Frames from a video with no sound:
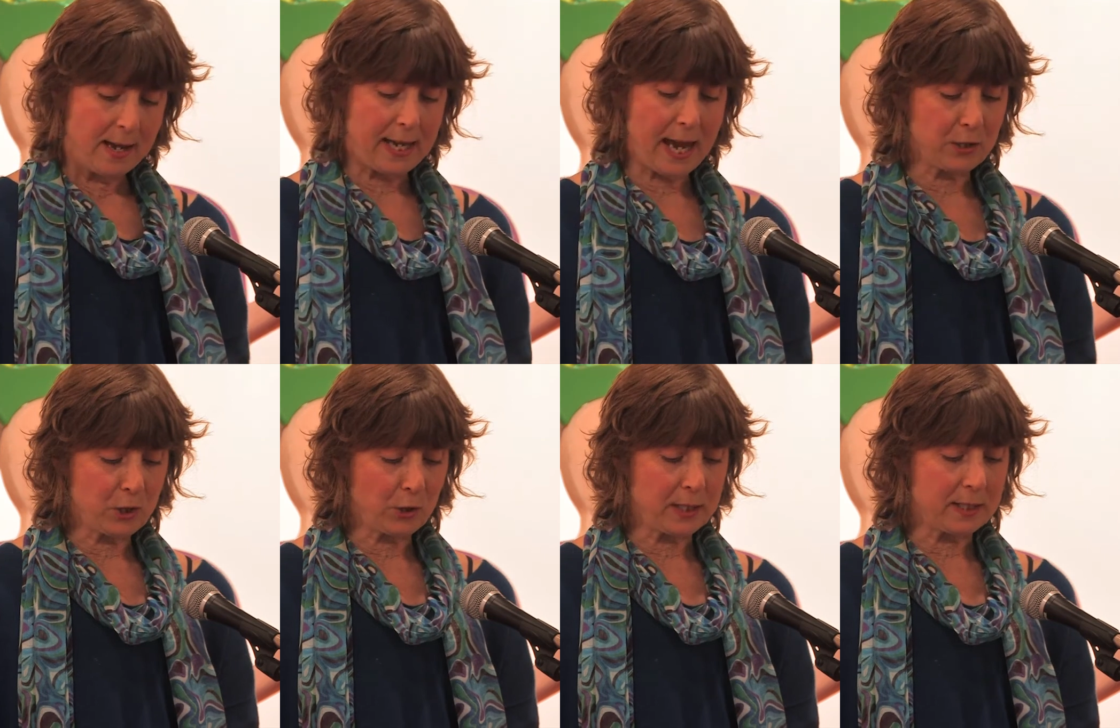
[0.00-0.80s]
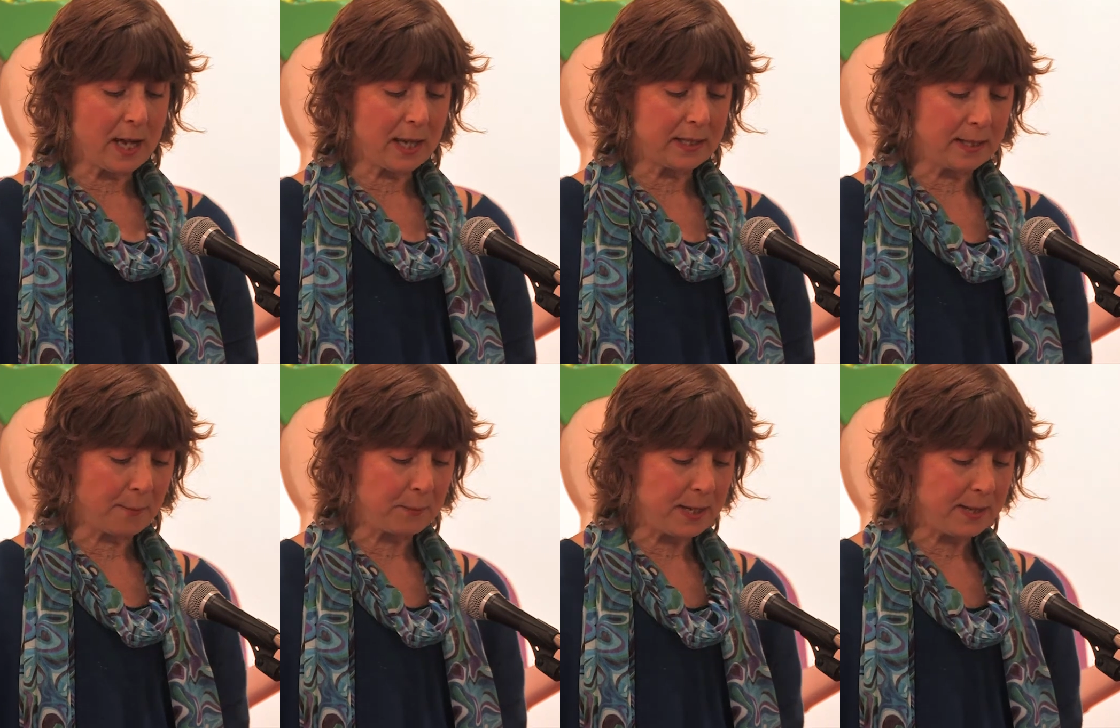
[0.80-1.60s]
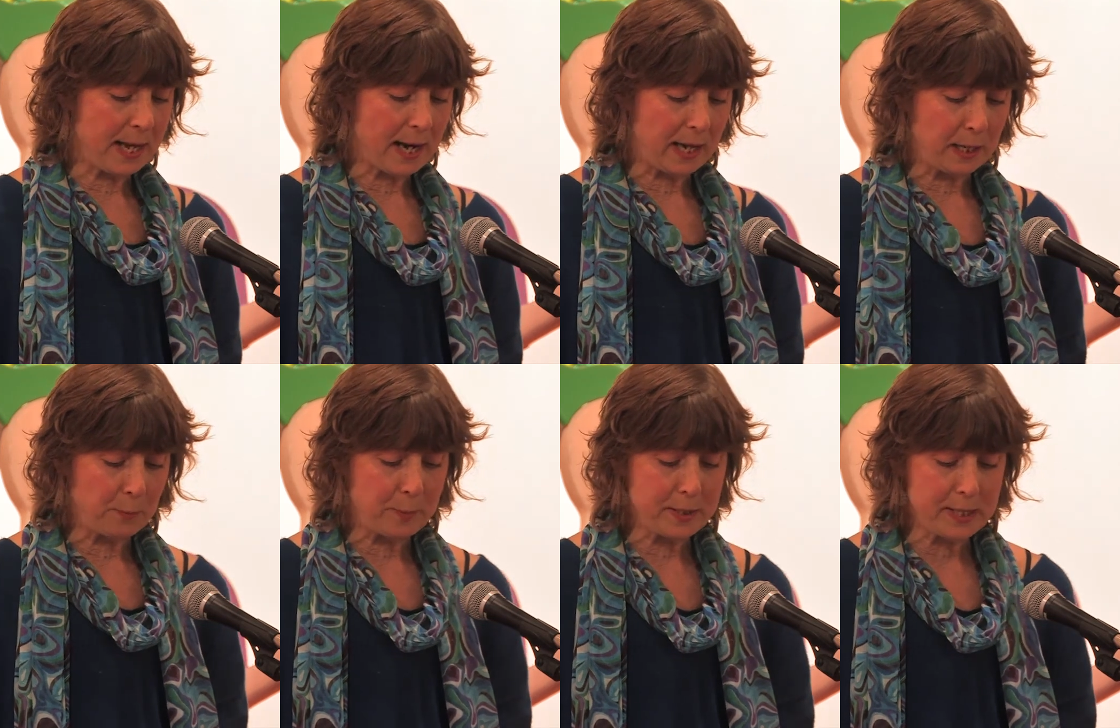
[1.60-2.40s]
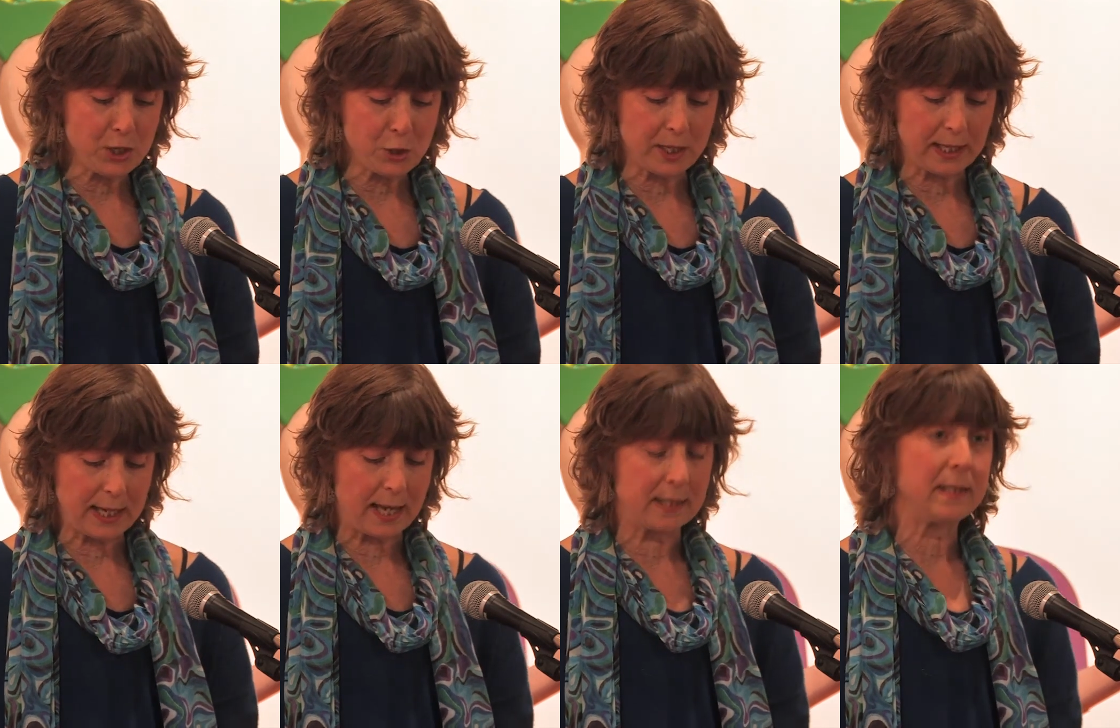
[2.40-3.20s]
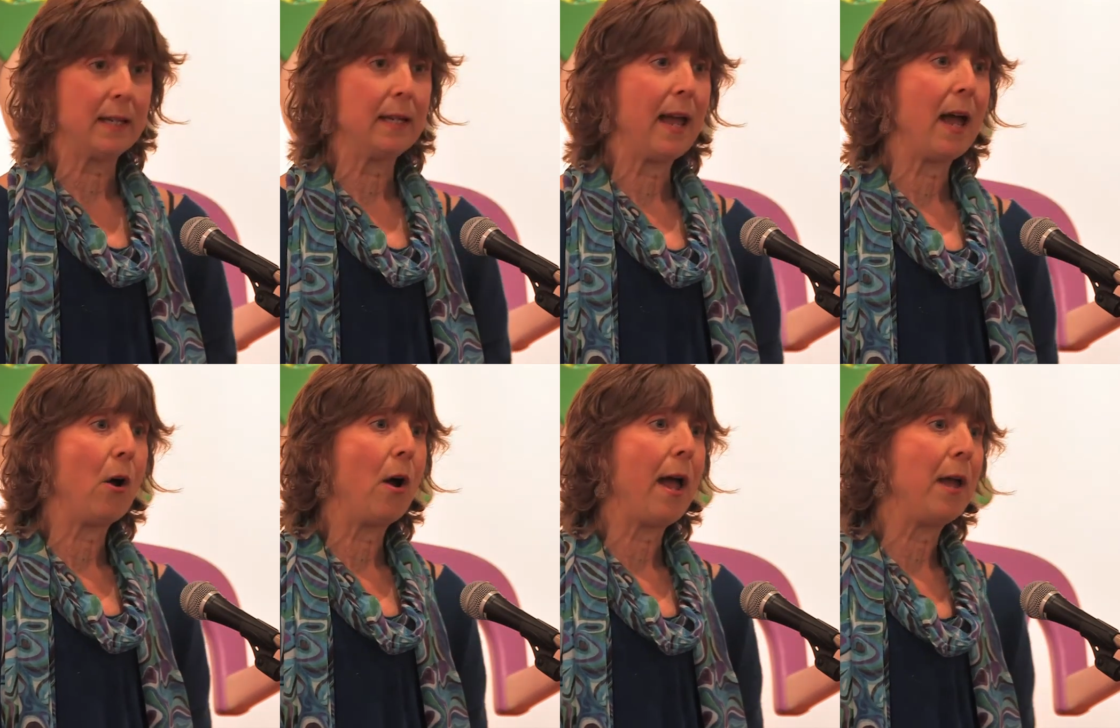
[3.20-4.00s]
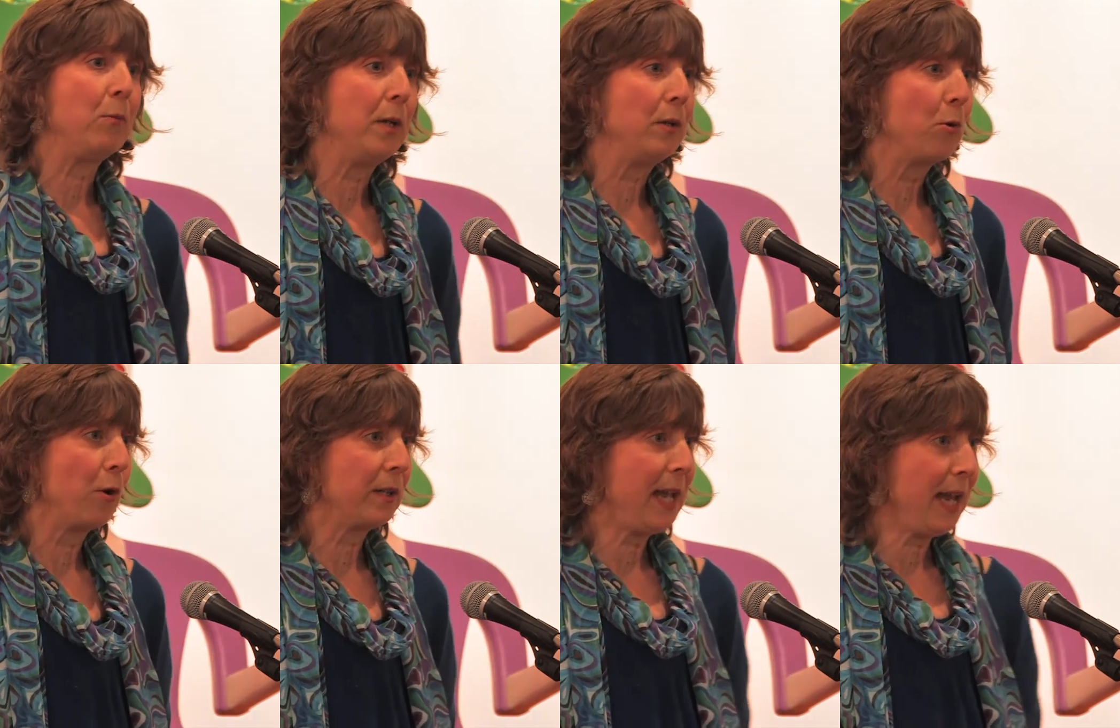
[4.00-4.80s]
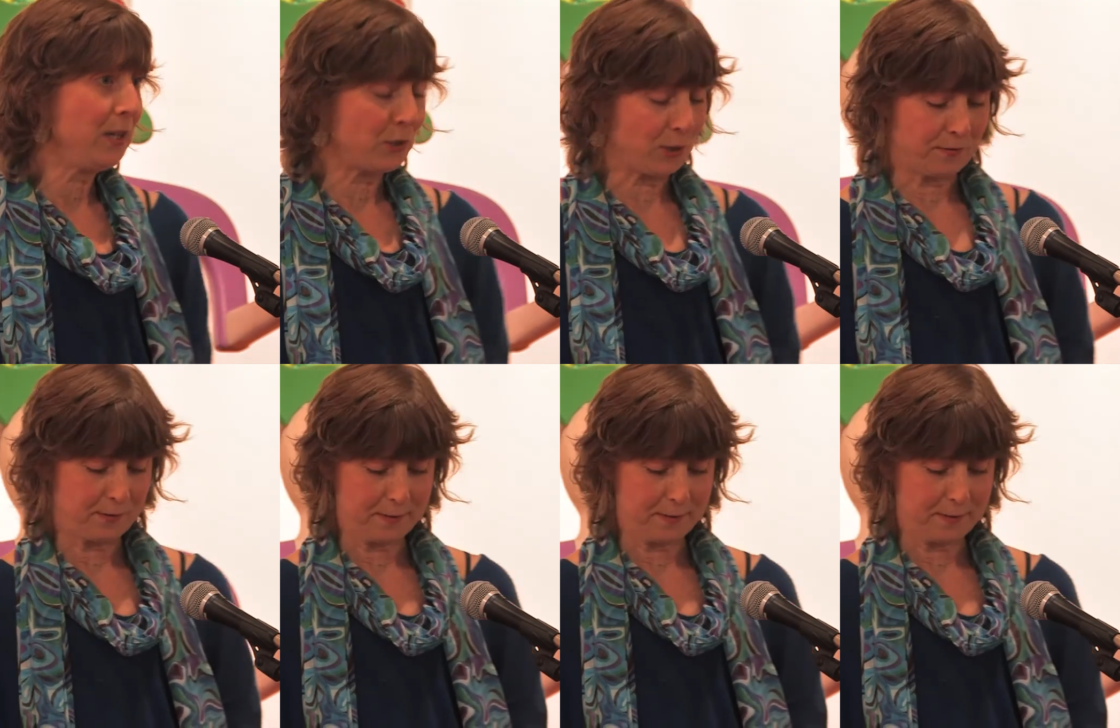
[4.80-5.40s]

Cancer is not something that I can petition against and win a court case over.